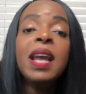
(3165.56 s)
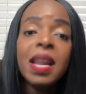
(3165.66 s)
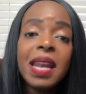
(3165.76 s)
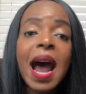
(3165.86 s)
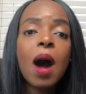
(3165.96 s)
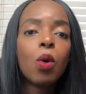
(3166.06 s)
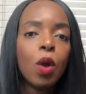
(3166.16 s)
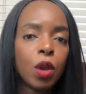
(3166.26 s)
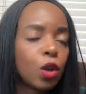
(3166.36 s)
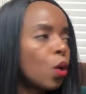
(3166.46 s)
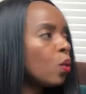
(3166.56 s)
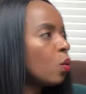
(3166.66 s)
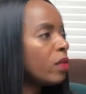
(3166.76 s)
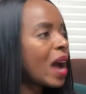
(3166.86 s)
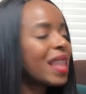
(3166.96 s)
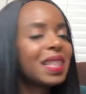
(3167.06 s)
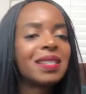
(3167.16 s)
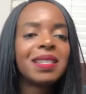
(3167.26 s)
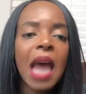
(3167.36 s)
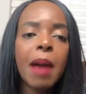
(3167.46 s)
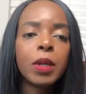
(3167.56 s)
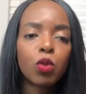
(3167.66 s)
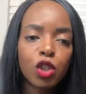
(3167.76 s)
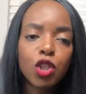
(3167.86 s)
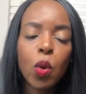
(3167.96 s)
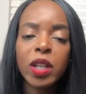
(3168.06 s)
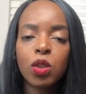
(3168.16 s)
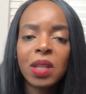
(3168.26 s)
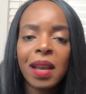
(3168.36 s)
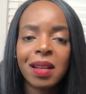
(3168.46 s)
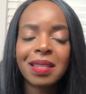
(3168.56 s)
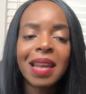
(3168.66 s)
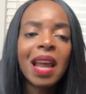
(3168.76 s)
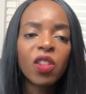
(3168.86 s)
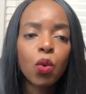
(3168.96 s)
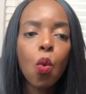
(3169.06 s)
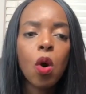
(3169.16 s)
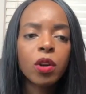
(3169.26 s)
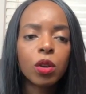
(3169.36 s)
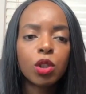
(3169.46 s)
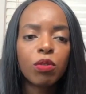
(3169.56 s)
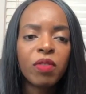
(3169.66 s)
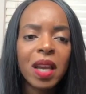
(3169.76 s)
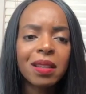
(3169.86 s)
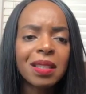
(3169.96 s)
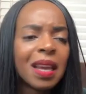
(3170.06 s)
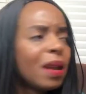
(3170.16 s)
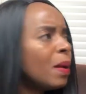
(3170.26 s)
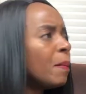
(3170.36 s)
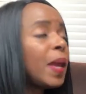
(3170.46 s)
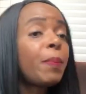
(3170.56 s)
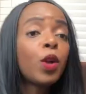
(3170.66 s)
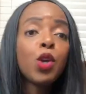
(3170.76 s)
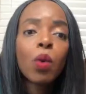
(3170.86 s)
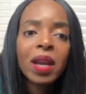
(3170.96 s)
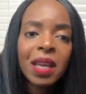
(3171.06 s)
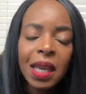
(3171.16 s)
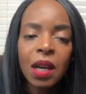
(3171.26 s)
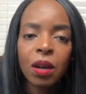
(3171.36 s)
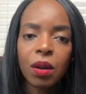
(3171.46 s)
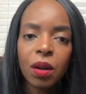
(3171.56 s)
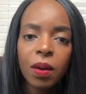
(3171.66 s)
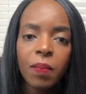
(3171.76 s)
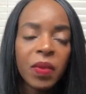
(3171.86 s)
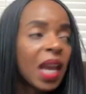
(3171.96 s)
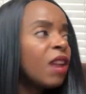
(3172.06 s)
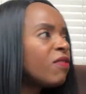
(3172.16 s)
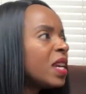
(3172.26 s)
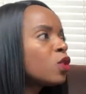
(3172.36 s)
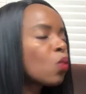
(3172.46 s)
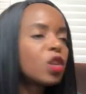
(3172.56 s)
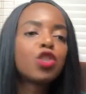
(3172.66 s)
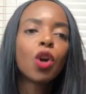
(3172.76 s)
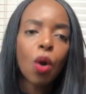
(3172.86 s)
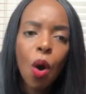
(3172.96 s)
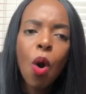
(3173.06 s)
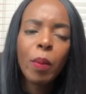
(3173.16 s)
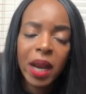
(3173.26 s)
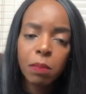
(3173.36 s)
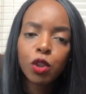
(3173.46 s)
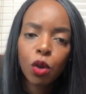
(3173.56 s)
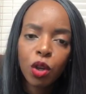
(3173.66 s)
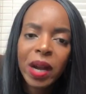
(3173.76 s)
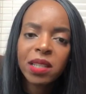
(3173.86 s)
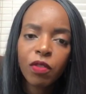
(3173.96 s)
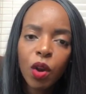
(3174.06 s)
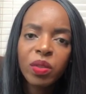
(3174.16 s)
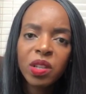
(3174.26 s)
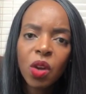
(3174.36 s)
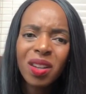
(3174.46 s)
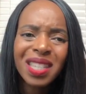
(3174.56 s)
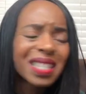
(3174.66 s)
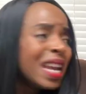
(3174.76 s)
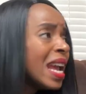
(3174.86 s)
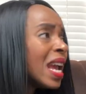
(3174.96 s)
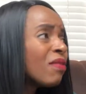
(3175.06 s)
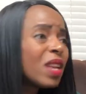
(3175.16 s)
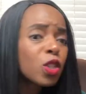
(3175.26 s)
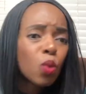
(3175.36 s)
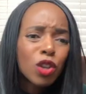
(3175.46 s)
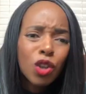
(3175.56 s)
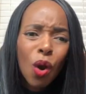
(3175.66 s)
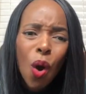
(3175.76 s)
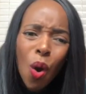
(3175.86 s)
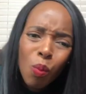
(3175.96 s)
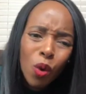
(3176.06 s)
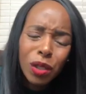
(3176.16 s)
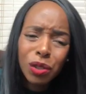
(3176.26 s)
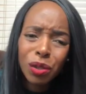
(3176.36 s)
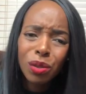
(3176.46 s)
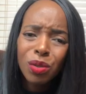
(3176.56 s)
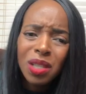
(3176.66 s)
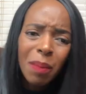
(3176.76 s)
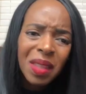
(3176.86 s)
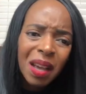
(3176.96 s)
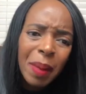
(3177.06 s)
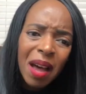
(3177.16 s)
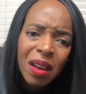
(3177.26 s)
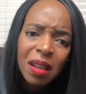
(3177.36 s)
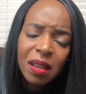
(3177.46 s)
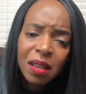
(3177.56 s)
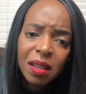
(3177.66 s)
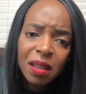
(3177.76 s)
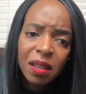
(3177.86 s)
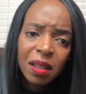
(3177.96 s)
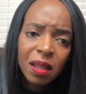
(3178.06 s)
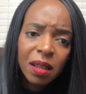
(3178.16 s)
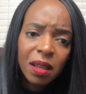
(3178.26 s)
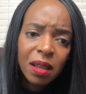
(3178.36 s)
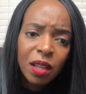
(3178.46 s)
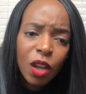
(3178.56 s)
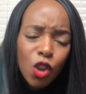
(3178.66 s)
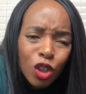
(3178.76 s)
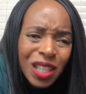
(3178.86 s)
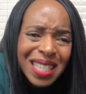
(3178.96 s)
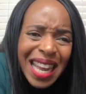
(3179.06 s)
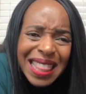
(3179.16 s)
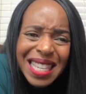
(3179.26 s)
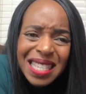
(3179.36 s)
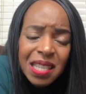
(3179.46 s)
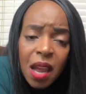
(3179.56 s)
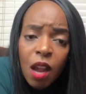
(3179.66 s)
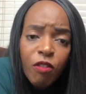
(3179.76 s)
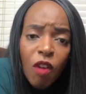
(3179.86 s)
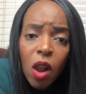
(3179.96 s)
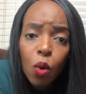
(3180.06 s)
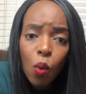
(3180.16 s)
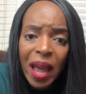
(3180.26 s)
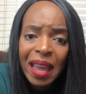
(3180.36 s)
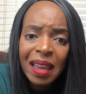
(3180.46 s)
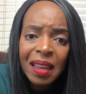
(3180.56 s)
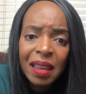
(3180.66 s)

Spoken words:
Now, we've had this damage, which is going to take us another quarter to fix. People, you are here. If this was your home, and I'm sure you guys have heard this context, if this was your home, wouldn't you do something about it? You just let this thing fall away?